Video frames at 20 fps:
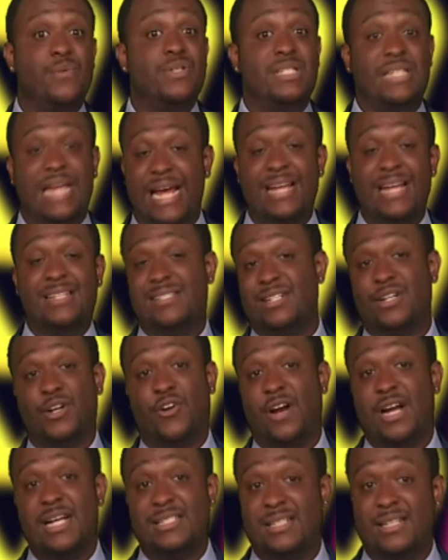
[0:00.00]
Yes,
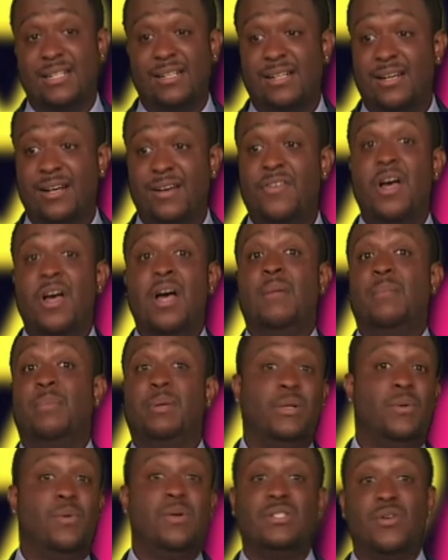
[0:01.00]
Beyonce was dancing in
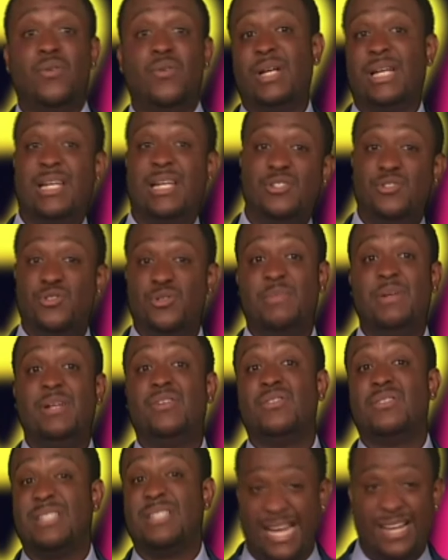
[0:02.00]
Crazy in Love, but there
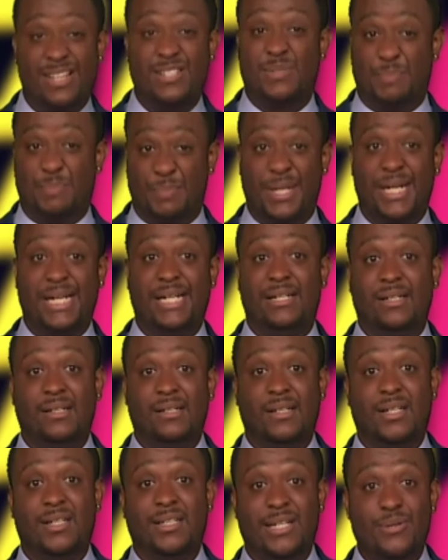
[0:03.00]
was no instrumental
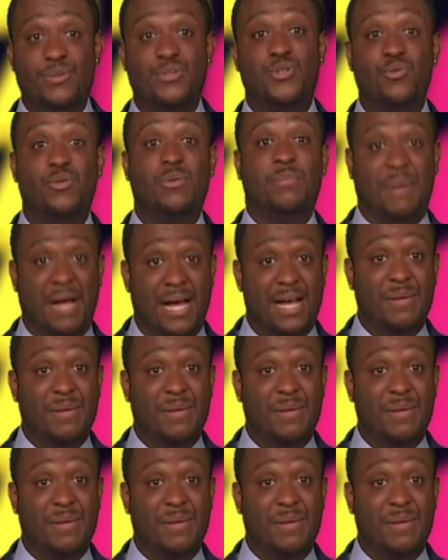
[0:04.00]
dance break.